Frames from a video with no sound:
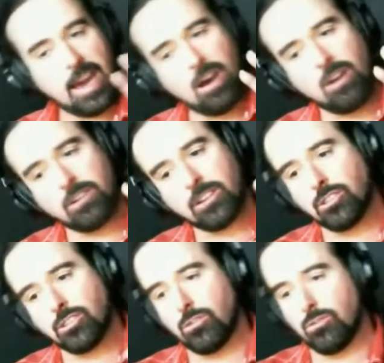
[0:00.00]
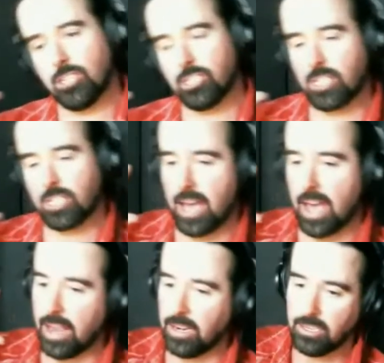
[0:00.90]
How did you
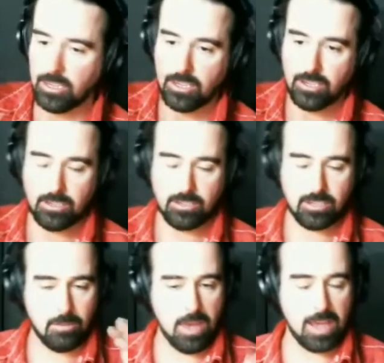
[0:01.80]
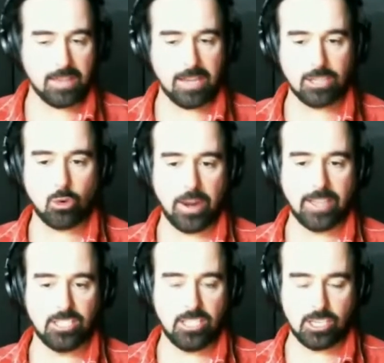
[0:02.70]
decide to make that
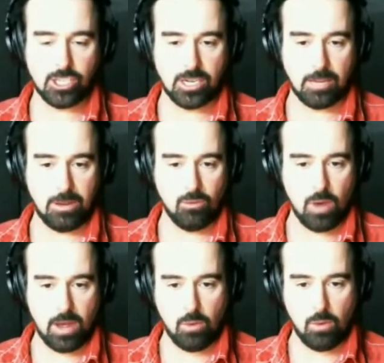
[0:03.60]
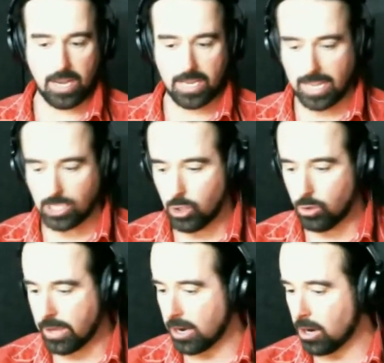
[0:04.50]
transition? I mean, what led you
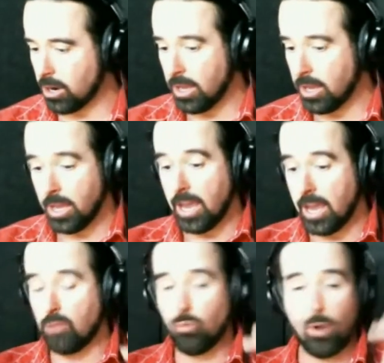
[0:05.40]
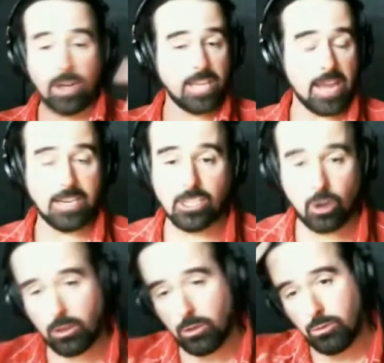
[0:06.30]
there? And what
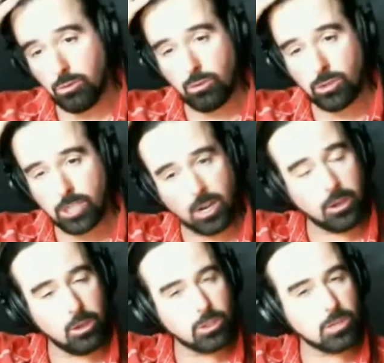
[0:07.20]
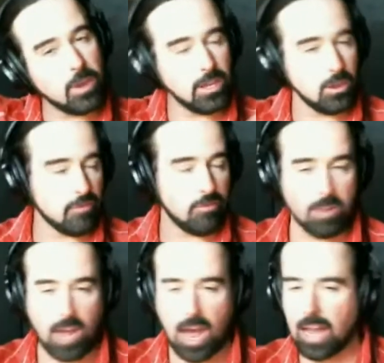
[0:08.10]
techniques are you using? Are you using what you learned from
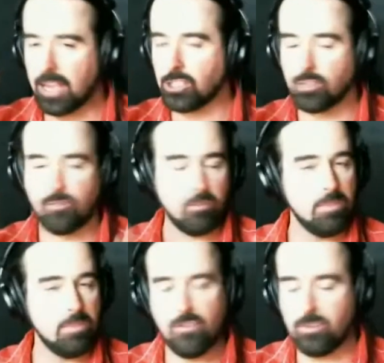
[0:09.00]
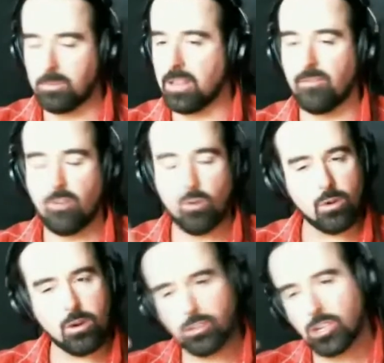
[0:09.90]
college or from me, from another vocal
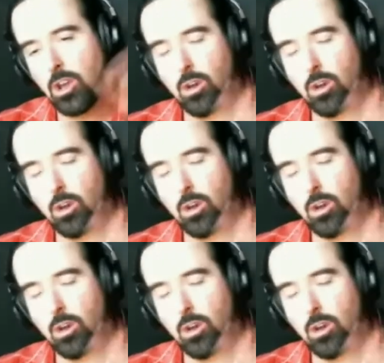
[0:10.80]
coach?